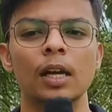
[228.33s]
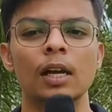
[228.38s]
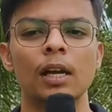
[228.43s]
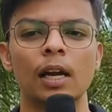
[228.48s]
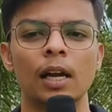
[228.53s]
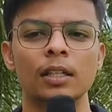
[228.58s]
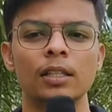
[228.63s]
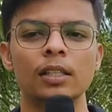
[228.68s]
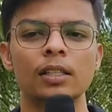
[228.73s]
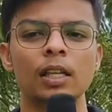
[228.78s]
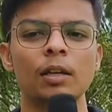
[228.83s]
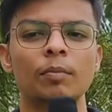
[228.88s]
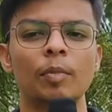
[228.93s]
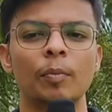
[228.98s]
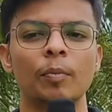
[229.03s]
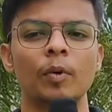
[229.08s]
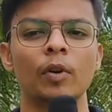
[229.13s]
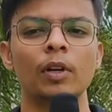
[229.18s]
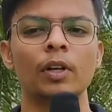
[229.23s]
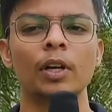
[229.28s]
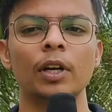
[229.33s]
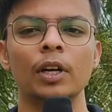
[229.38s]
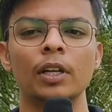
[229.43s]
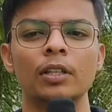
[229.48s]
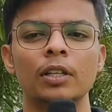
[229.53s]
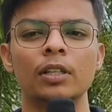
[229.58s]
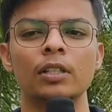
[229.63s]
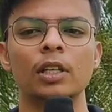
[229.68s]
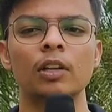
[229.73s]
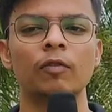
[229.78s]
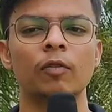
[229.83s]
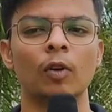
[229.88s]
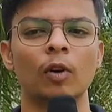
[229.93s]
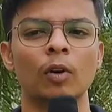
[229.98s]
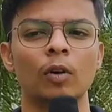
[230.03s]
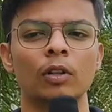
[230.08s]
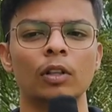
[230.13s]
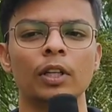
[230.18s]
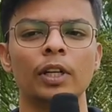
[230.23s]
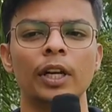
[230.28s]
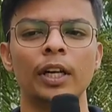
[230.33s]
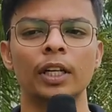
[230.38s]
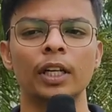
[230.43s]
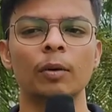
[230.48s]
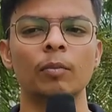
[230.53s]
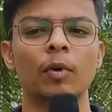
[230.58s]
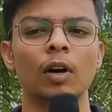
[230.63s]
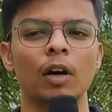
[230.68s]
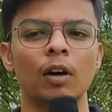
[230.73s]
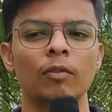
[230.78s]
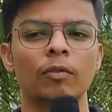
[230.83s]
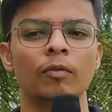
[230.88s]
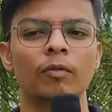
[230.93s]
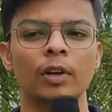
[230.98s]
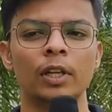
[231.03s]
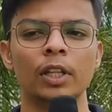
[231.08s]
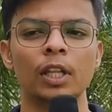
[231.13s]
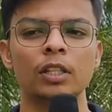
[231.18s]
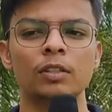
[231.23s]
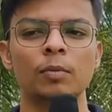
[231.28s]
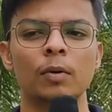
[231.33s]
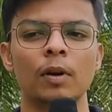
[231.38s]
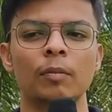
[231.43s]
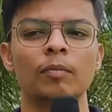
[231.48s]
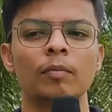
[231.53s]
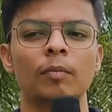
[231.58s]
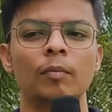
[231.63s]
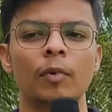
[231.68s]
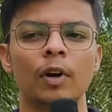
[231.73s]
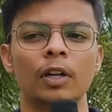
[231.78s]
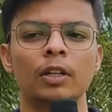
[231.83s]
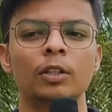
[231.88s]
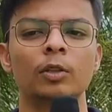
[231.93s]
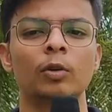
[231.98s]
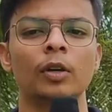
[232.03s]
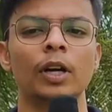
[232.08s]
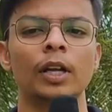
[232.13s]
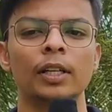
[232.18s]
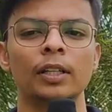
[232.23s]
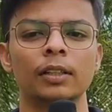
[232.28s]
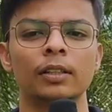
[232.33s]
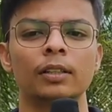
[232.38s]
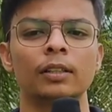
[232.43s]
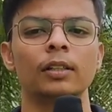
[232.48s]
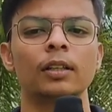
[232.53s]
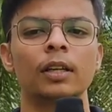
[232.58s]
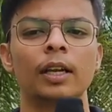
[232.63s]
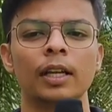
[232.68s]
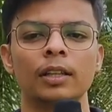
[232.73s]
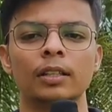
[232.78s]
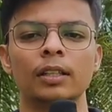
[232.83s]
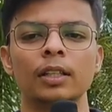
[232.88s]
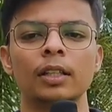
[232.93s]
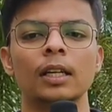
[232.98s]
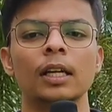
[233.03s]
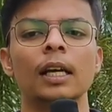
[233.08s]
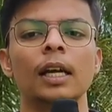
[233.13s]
Rajasthan people religiously follow the dictum of Vedas from birth to death.